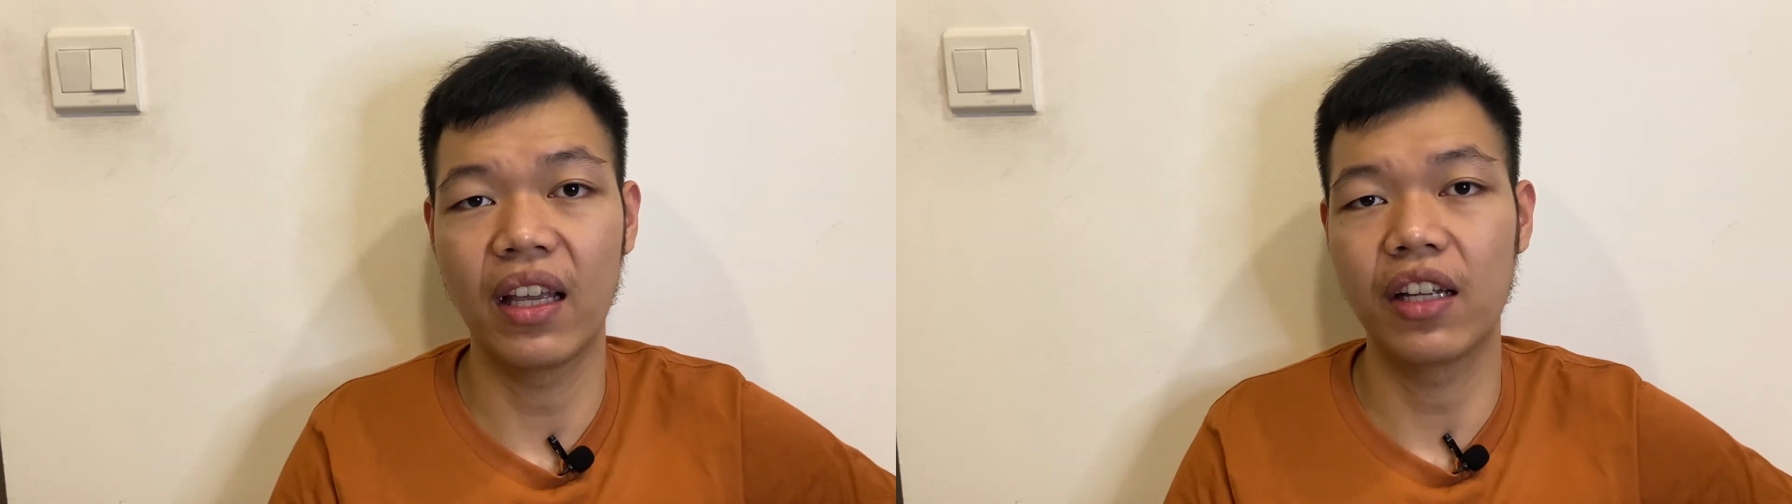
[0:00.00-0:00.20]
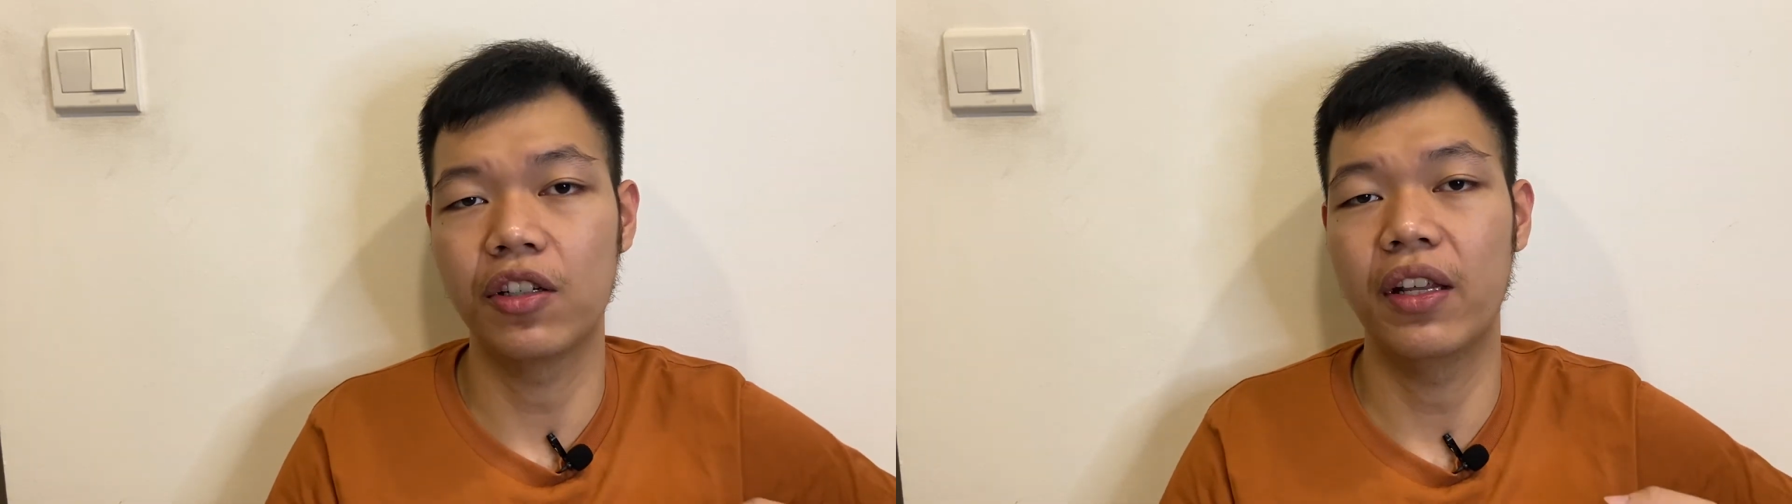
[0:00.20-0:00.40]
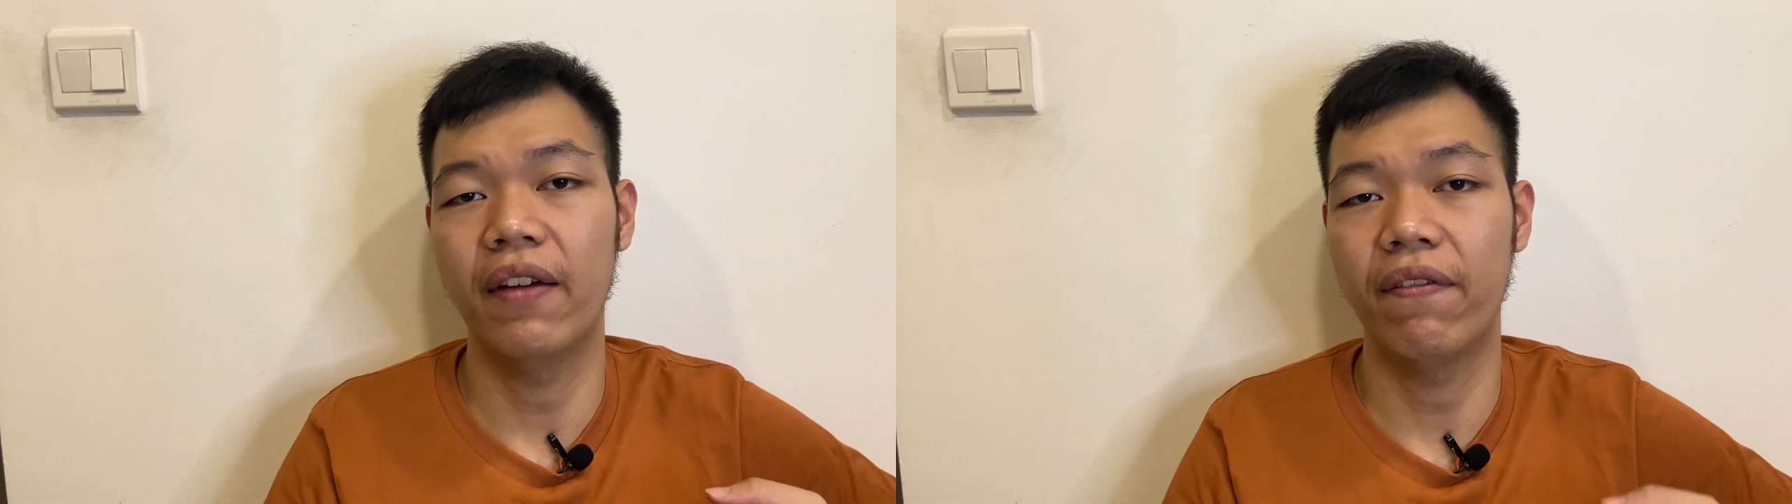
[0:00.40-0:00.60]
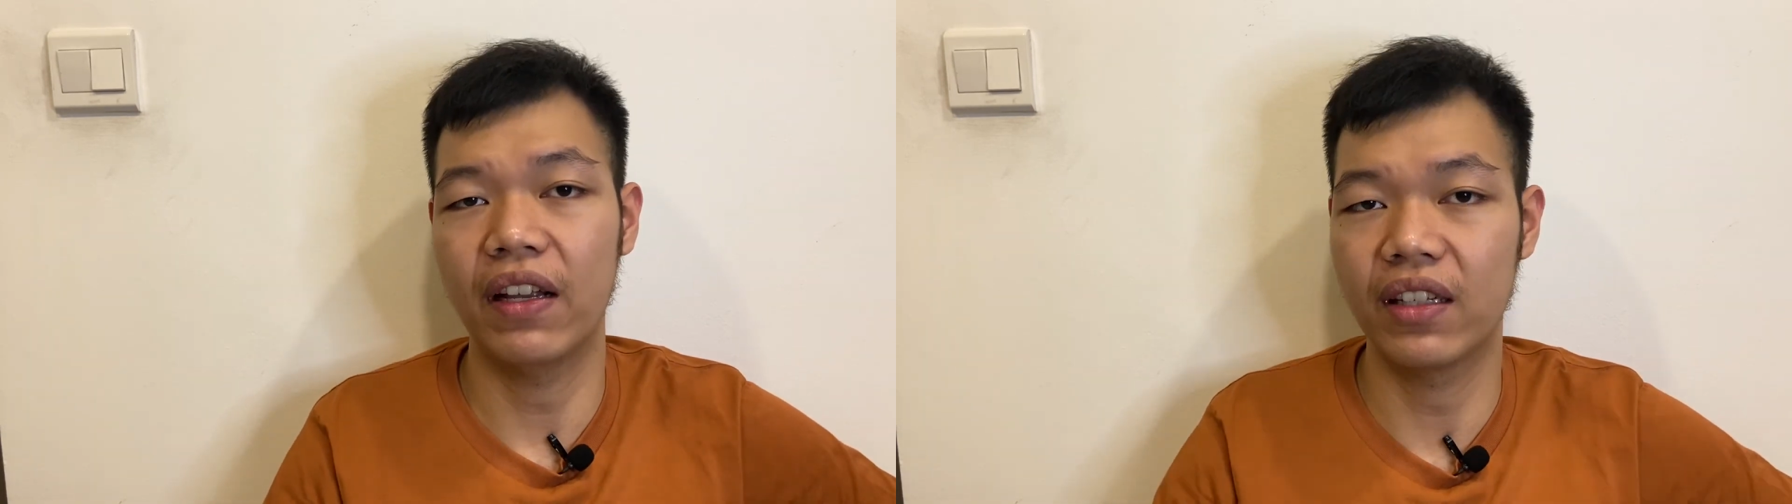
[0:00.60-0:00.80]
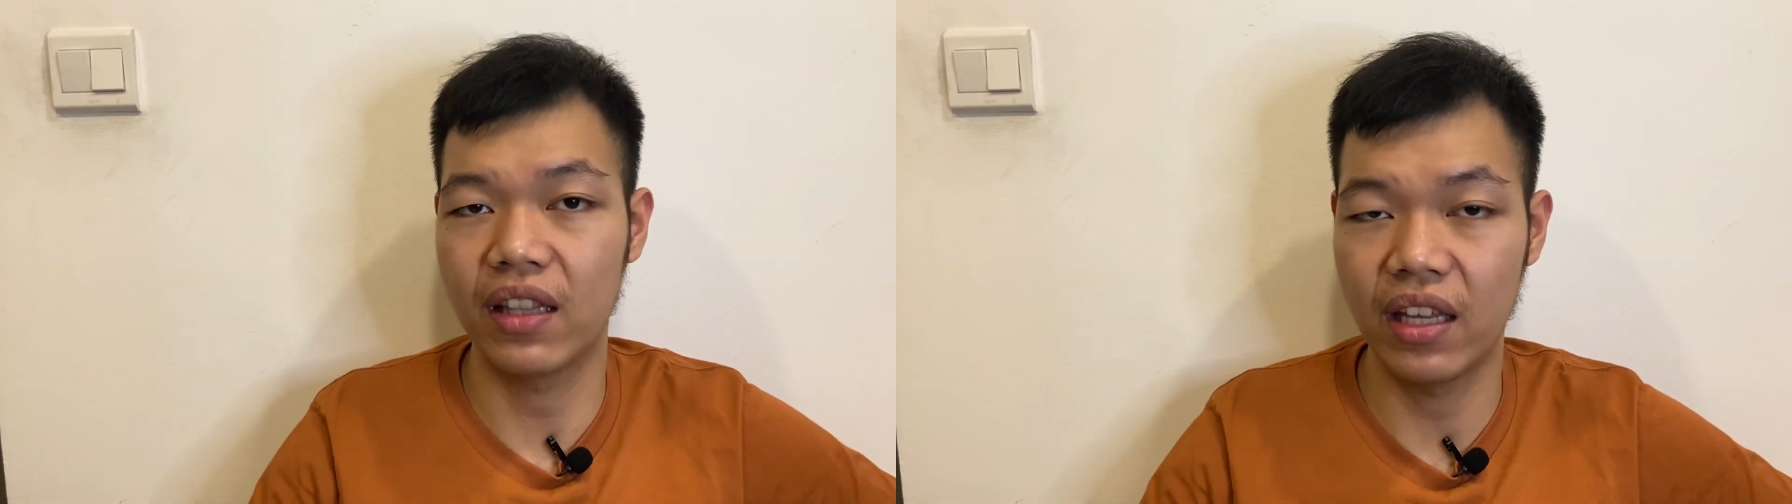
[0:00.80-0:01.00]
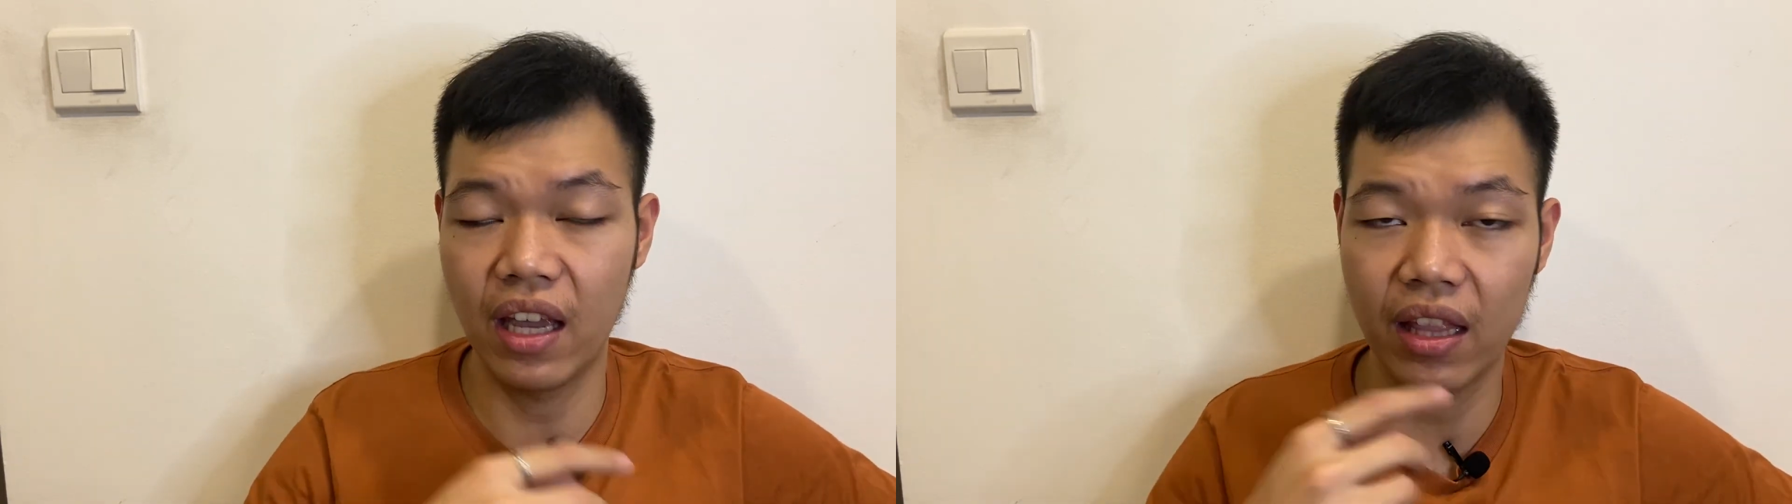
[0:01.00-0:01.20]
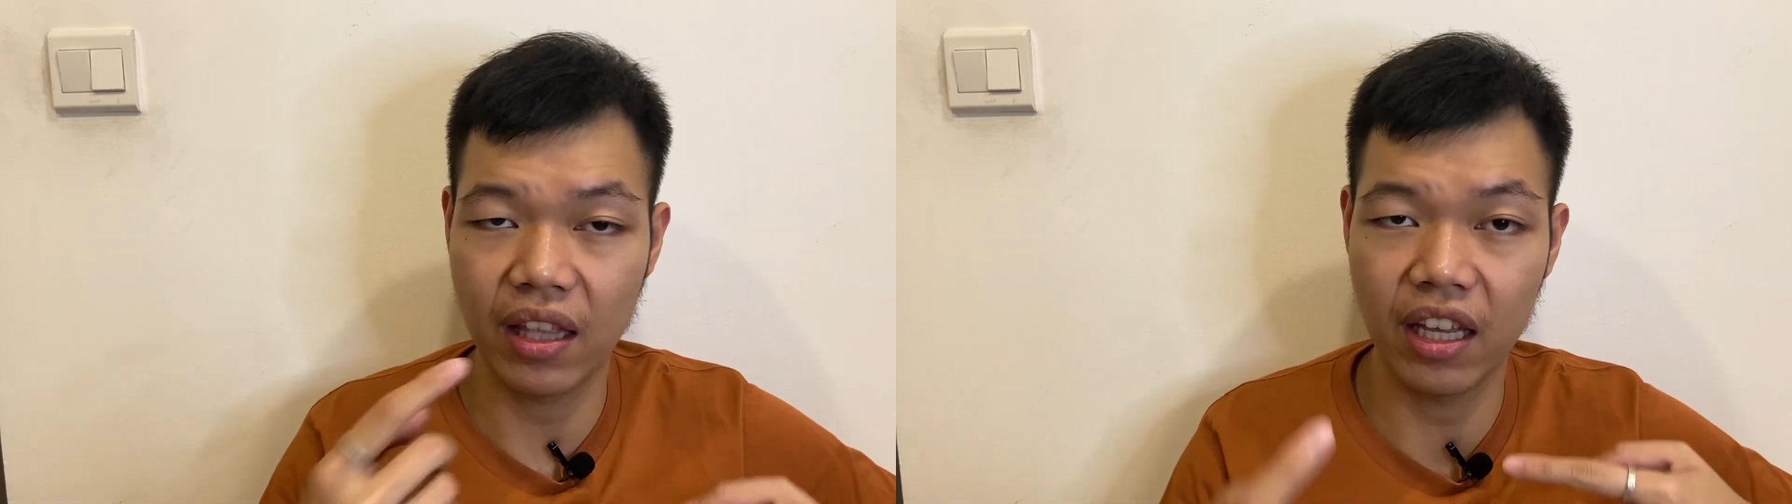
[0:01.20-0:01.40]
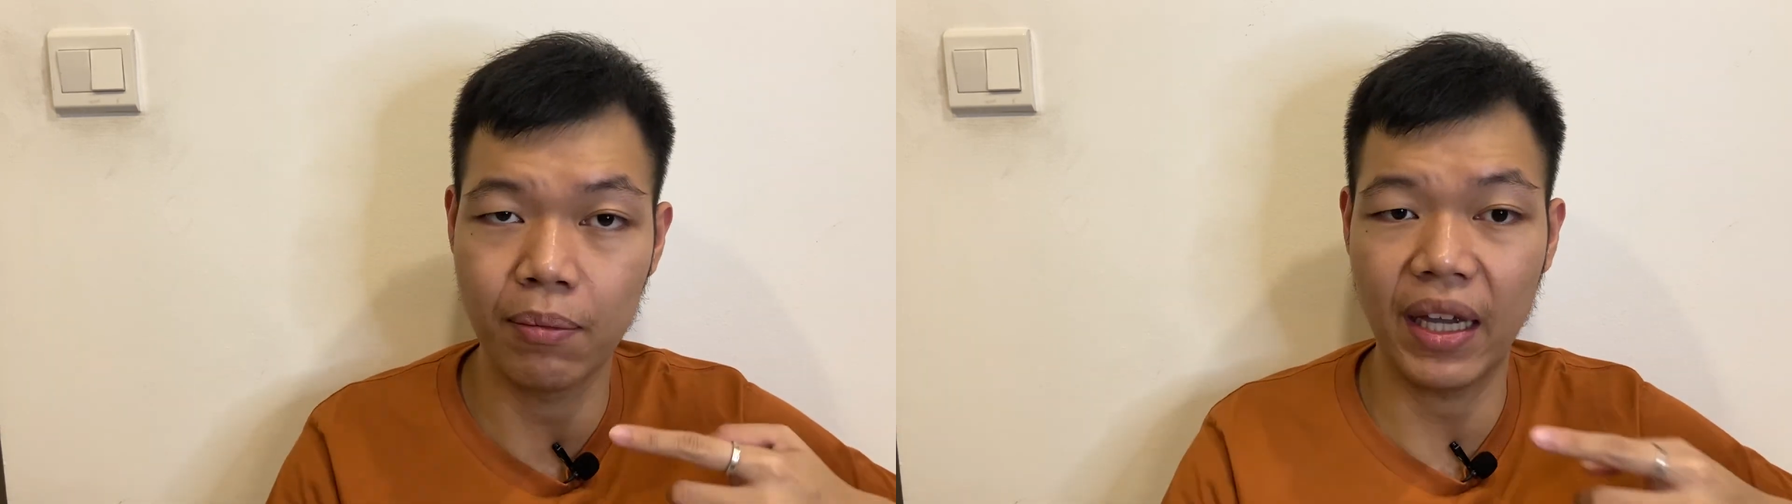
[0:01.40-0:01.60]
actually affect the
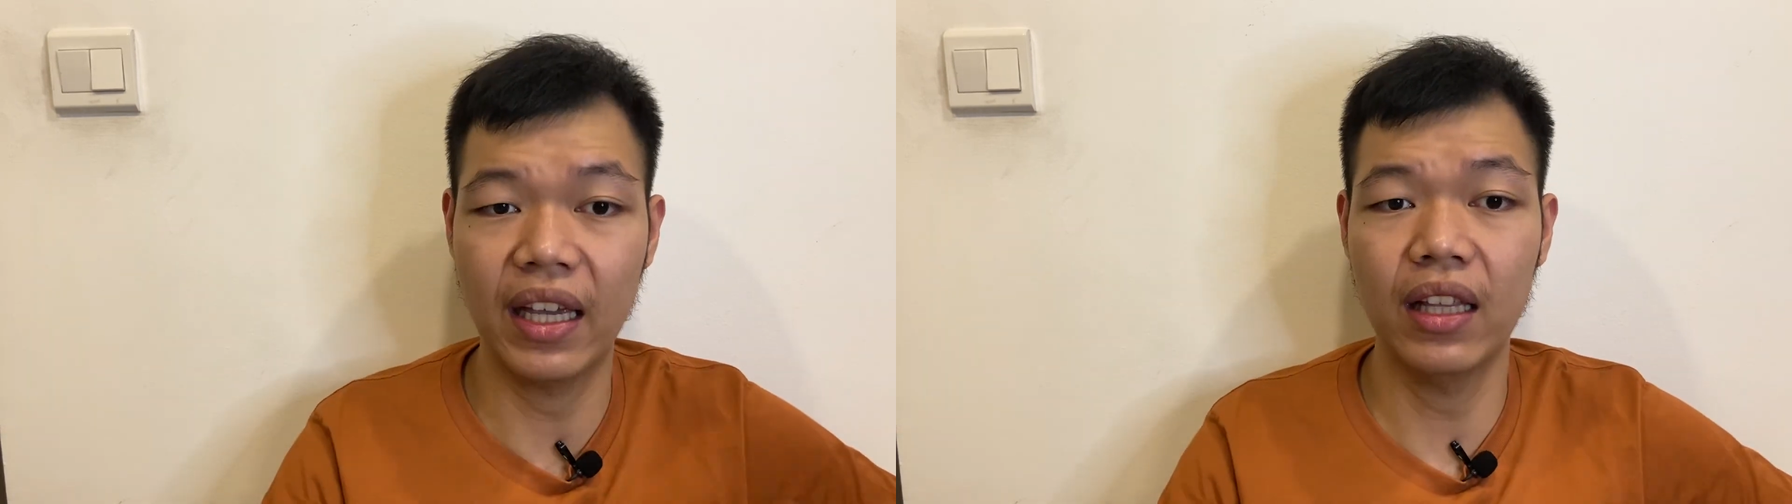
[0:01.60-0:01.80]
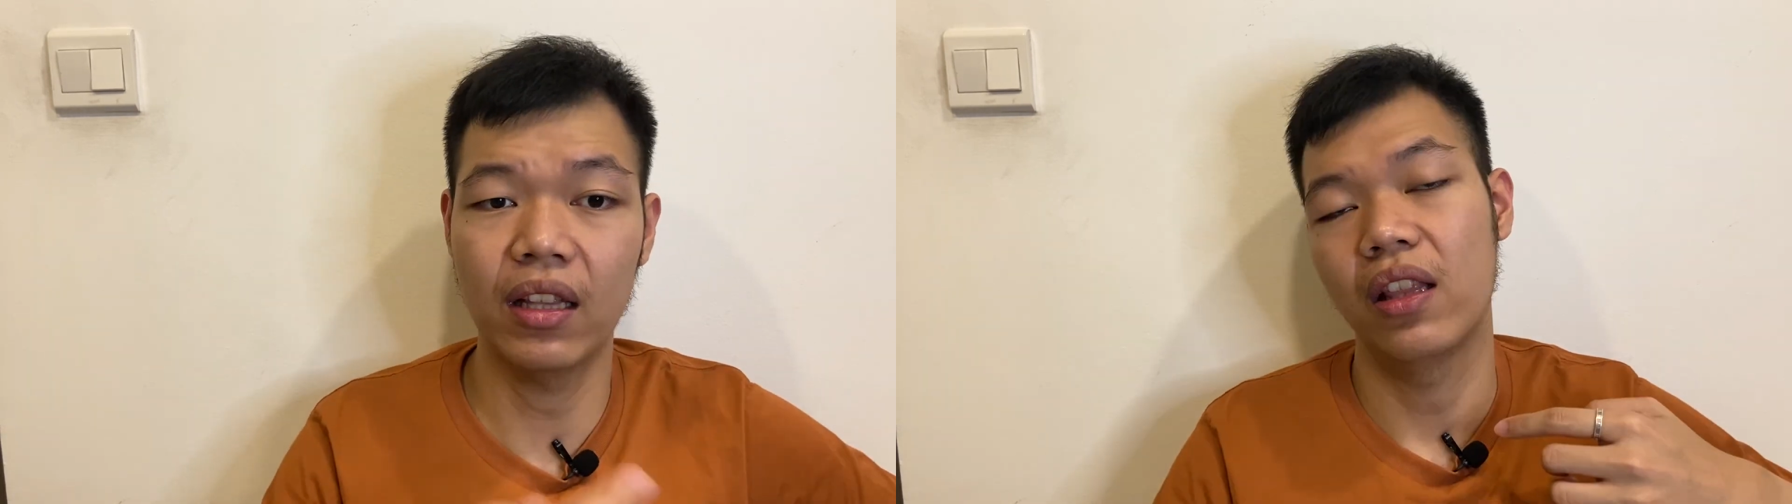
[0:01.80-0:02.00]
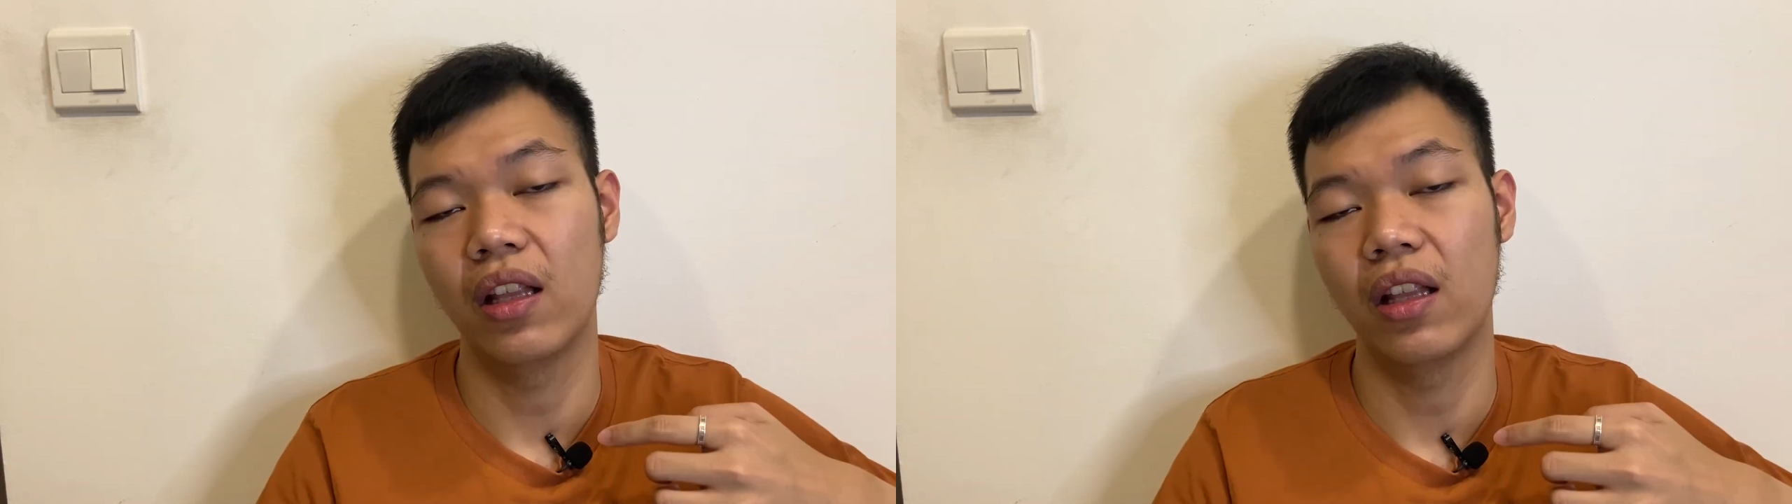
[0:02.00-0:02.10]
entire market,